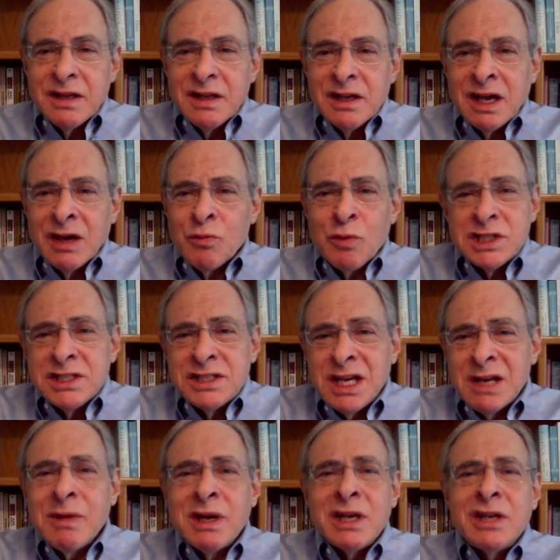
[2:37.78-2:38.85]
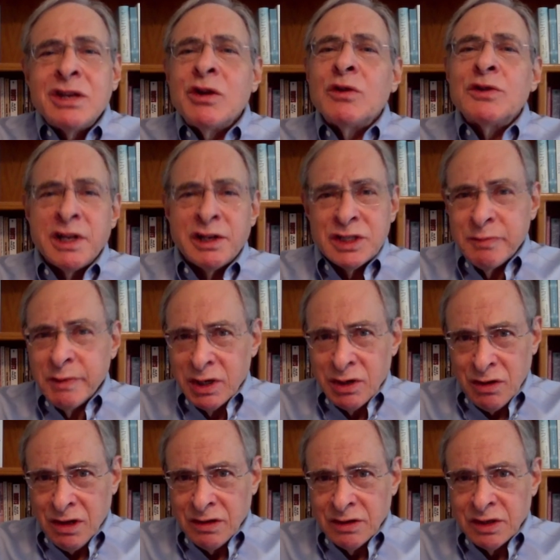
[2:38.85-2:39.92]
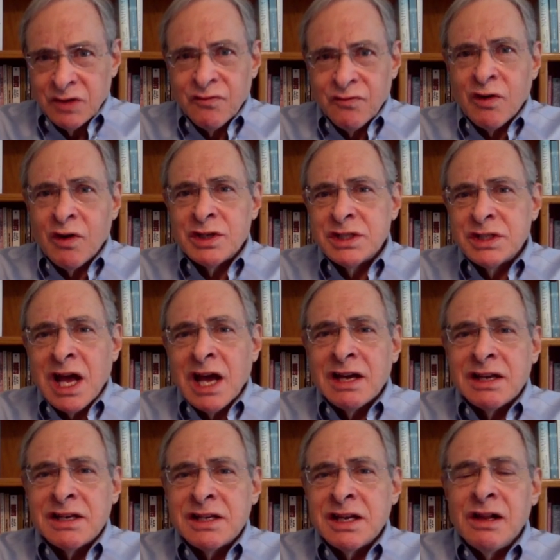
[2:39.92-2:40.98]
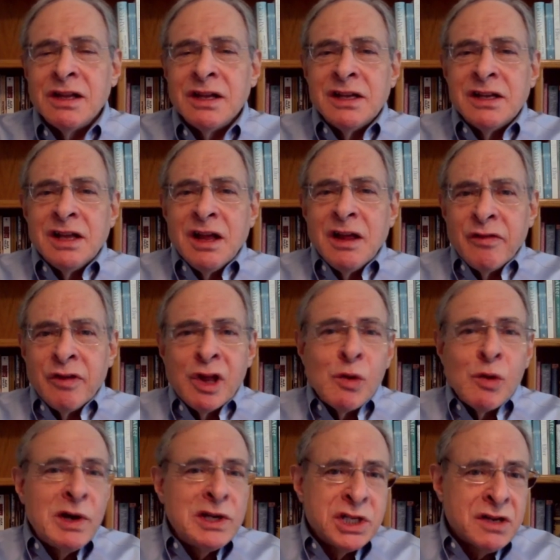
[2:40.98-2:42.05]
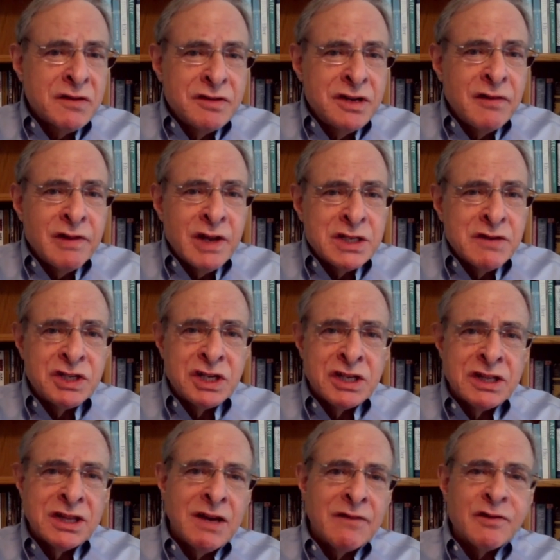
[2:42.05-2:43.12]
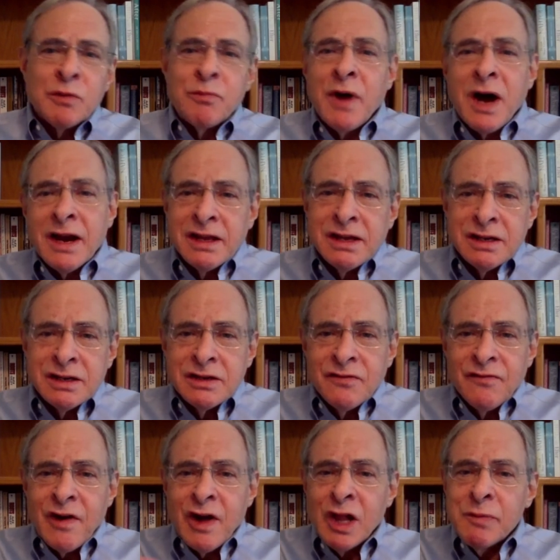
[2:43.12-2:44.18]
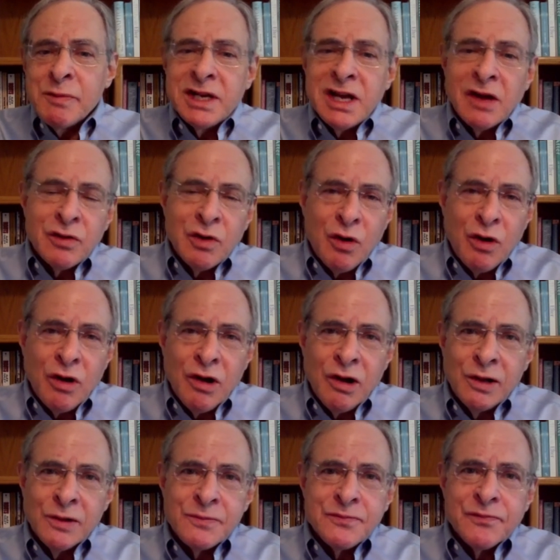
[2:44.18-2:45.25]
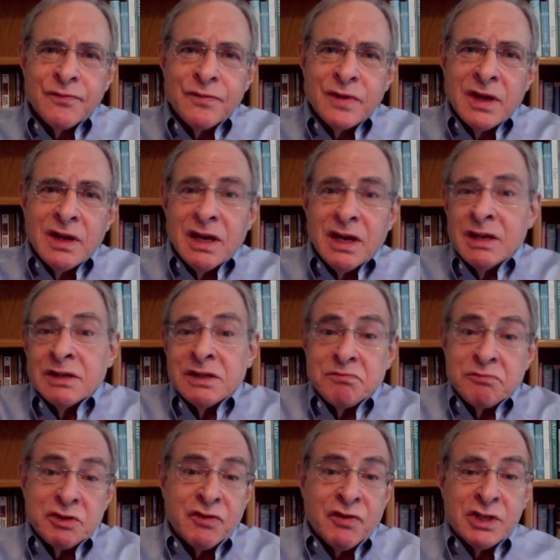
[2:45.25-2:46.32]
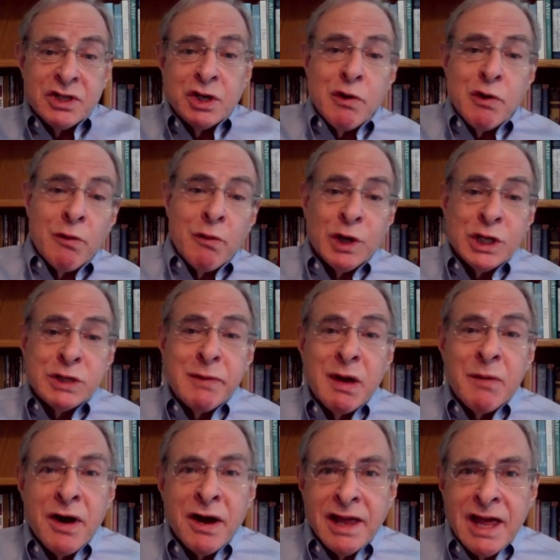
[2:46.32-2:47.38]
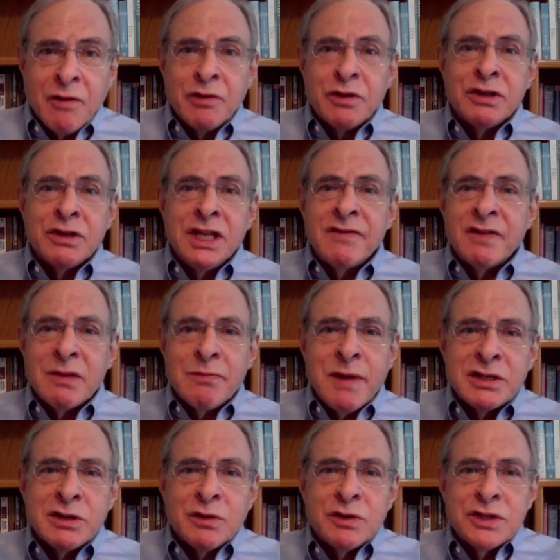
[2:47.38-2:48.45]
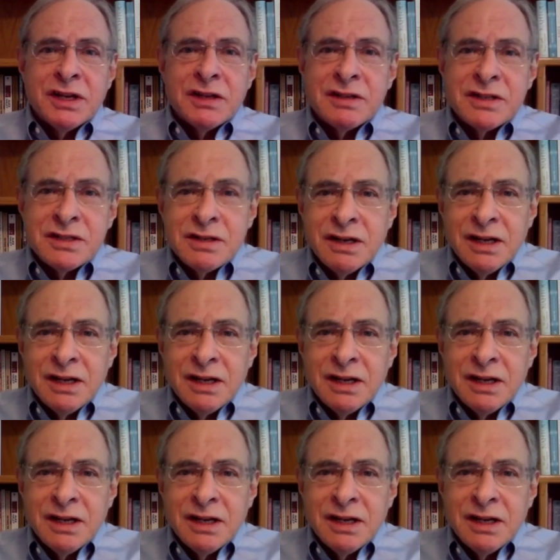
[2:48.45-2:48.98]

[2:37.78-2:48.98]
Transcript: And what she said made no sense to me at all. As far as I could tell, the only way she could have done that is if she had left her body and followed me down the hall. And as far as I know, I was my body. How can you leave it? It makes no sense.